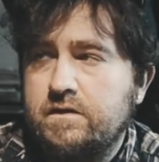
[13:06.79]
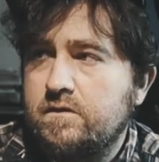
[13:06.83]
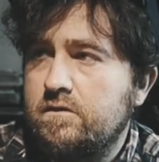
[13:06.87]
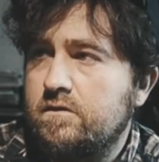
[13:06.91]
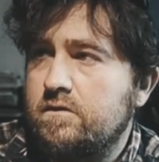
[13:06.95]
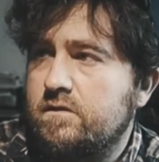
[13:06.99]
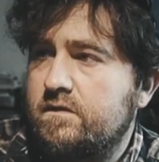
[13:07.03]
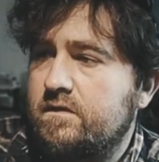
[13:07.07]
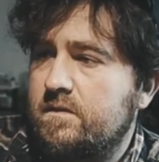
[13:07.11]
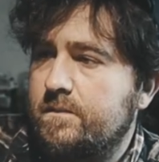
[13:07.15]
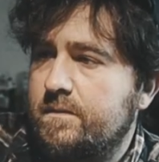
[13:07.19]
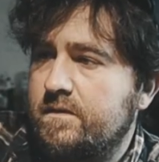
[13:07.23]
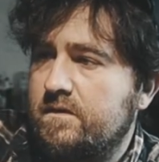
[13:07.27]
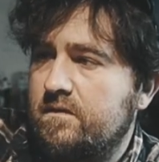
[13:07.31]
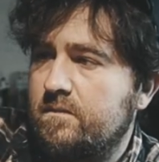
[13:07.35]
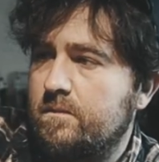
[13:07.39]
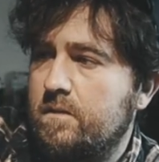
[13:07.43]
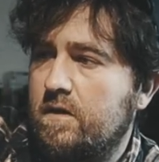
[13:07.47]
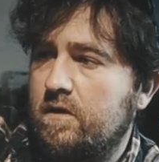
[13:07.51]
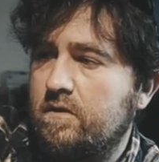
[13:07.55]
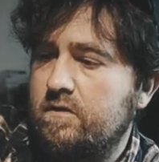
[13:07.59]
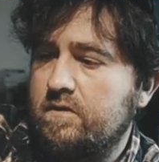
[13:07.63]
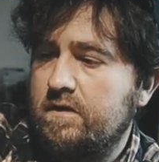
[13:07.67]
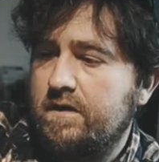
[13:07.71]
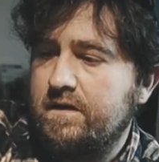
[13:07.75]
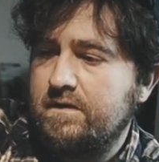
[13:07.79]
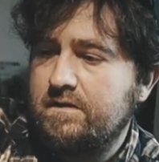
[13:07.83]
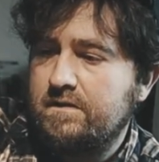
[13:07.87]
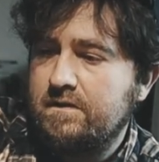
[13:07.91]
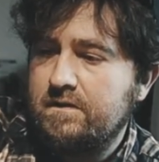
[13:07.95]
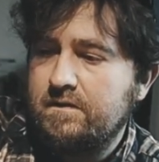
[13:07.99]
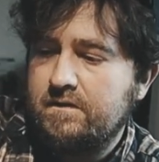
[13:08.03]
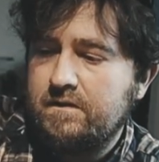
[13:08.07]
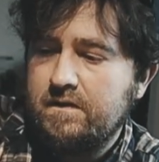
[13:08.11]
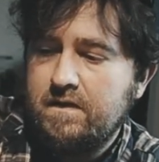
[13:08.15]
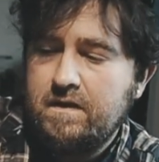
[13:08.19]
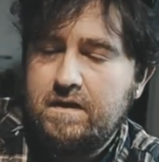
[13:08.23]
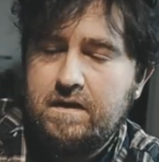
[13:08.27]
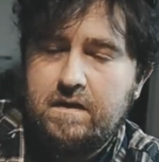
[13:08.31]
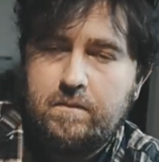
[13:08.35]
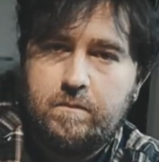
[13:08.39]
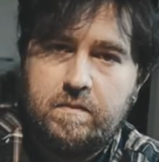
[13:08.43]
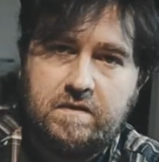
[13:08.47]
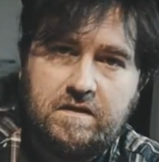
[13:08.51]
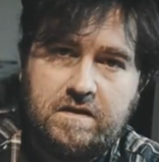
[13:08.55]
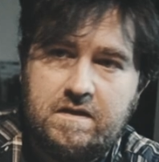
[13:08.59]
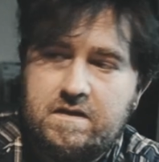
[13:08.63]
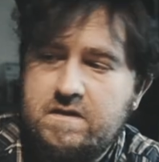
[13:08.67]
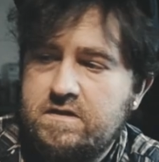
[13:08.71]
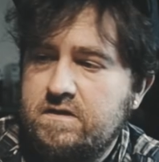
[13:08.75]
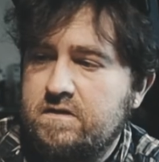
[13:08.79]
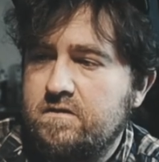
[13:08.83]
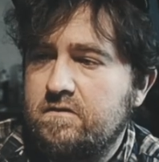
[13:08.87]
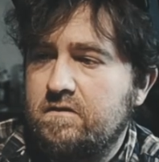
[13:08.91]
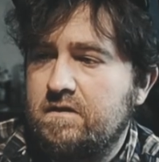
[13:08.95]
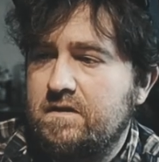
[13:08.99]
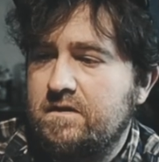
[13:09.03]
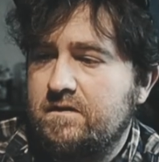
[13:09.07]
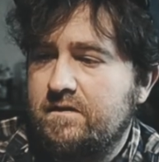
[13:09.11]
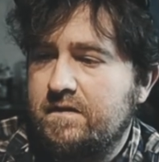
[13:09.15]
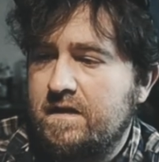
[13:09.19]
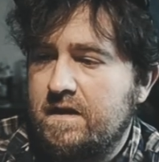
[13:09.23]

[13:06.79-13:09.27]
It looks a bit smaller like this, but the issue is